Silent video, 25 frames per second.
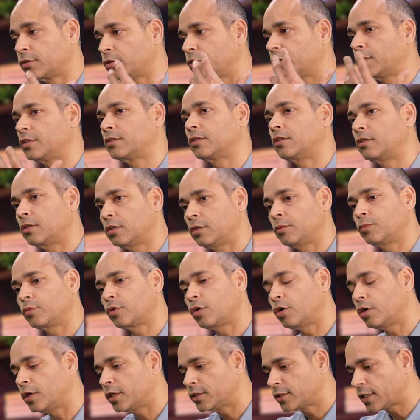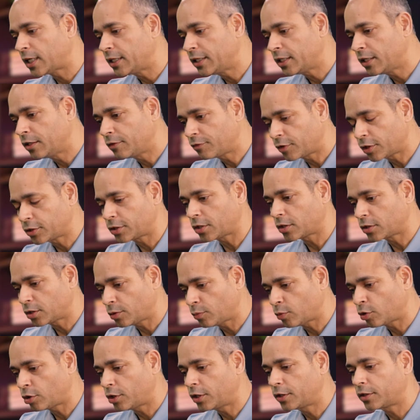So there's a term called as IT infrastructure
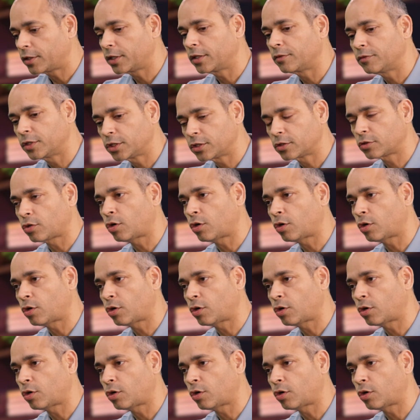monitoring, which is